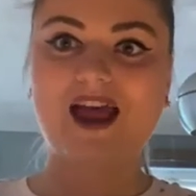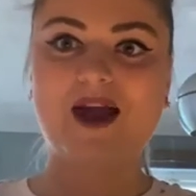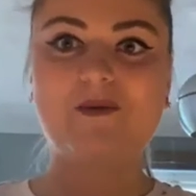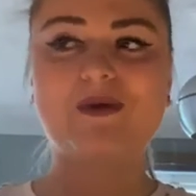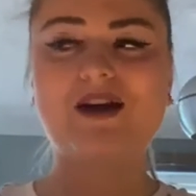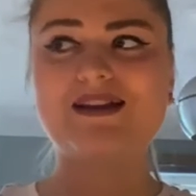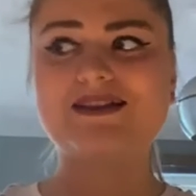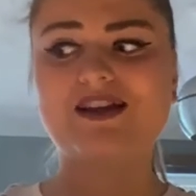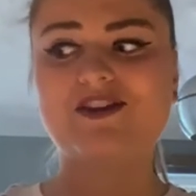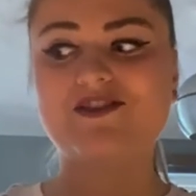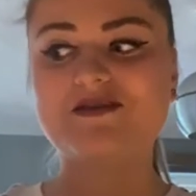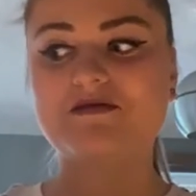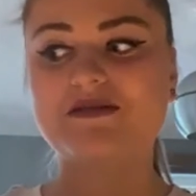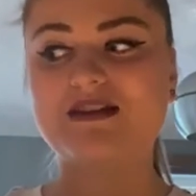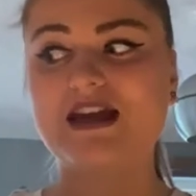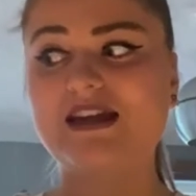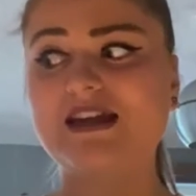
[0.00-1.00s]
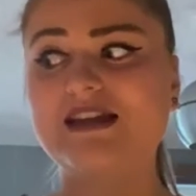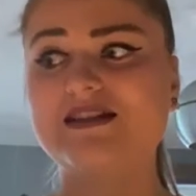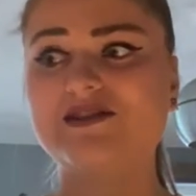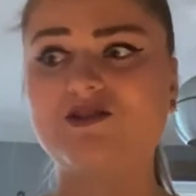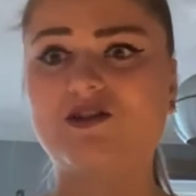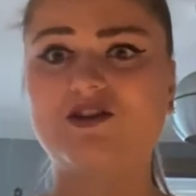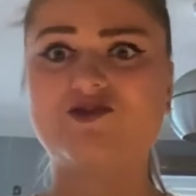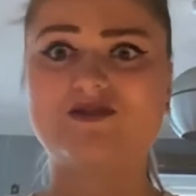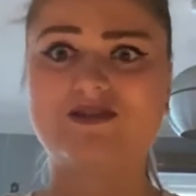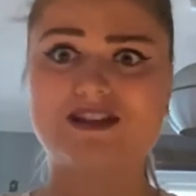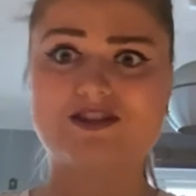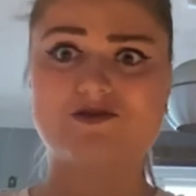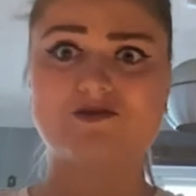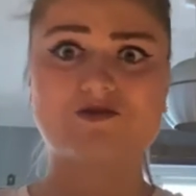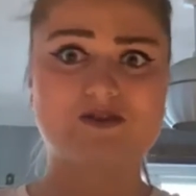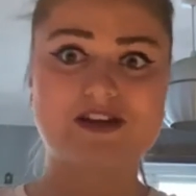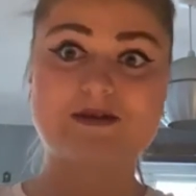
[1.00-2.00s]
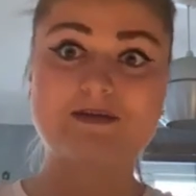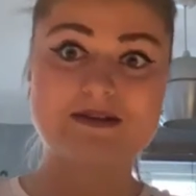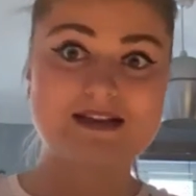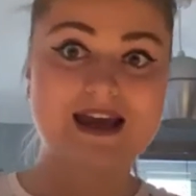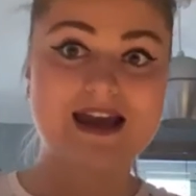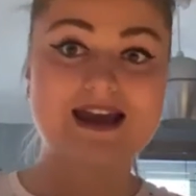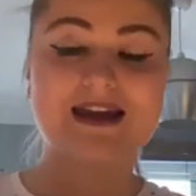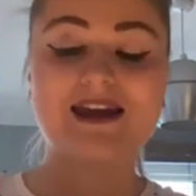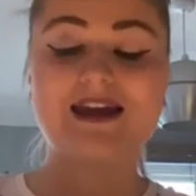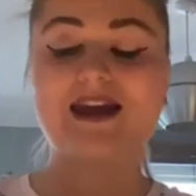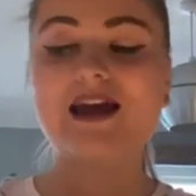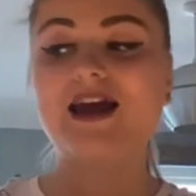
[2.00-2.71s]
And when I say Christmas cake, it's not a traditional Christmas cake.